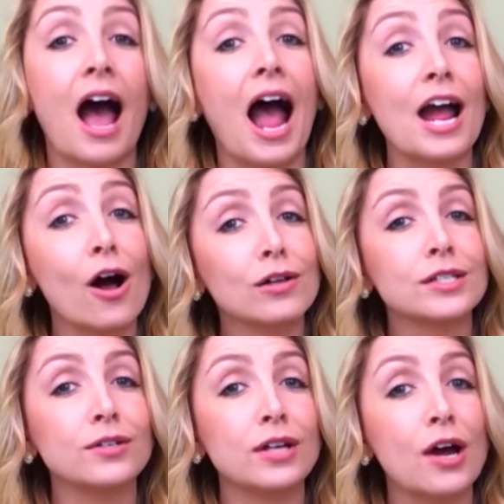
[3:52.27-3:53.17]
I
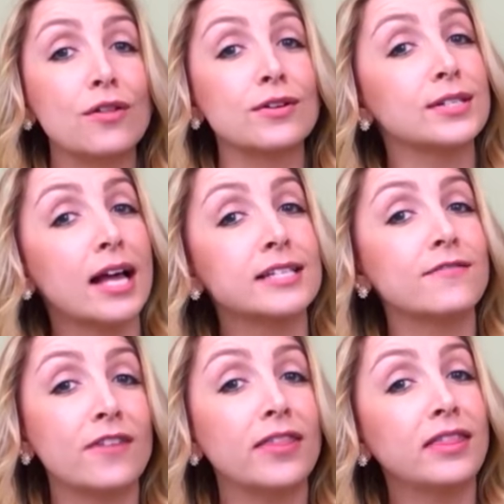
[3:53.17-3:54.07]
also know there's lots
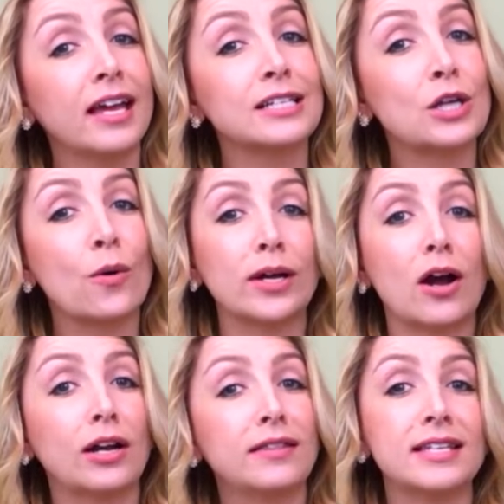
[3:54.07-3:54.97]
of fun things going
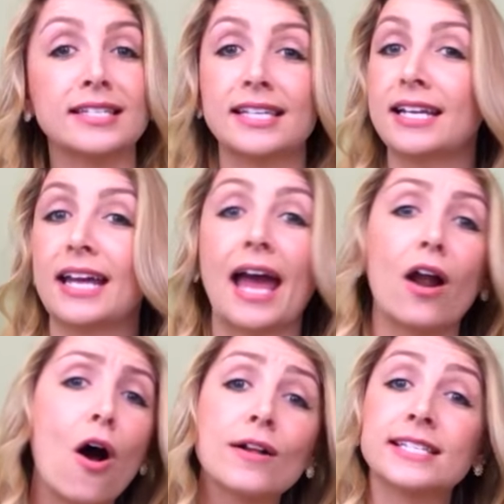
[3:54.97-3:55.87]
on in this city at
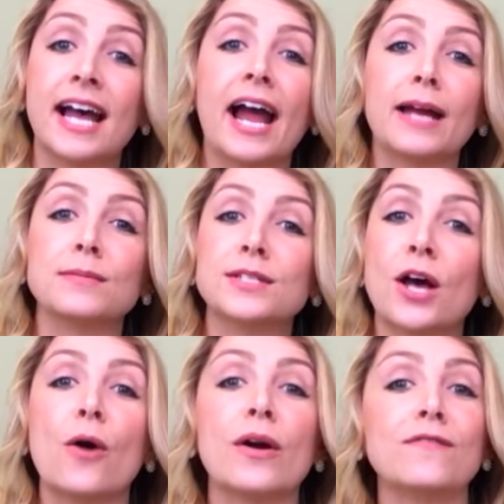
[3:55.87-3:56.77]
all times,
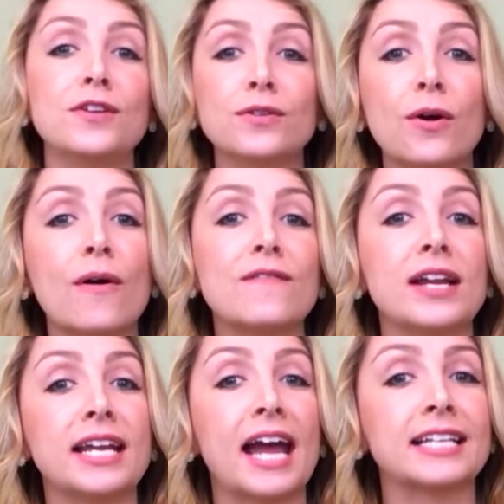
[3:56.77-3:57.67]
so if you know of
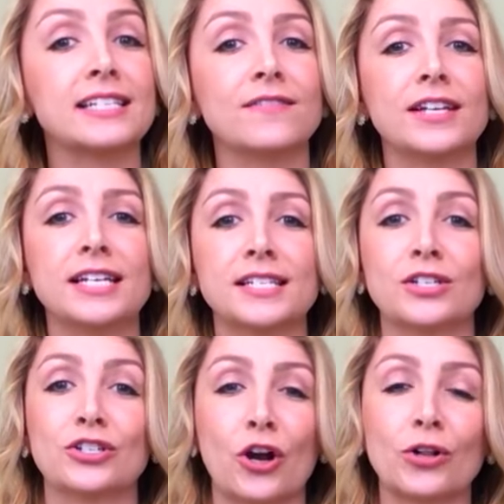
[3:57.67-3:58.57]
any activities
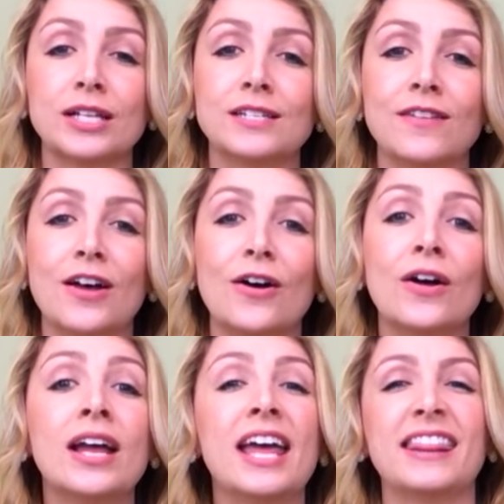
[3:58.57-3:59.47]
in
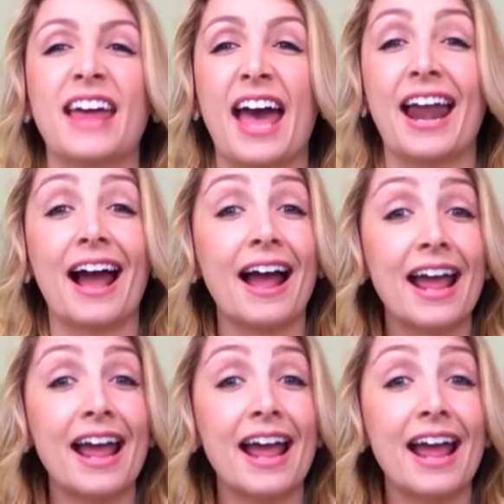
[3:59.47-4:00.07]
Charlottesville that I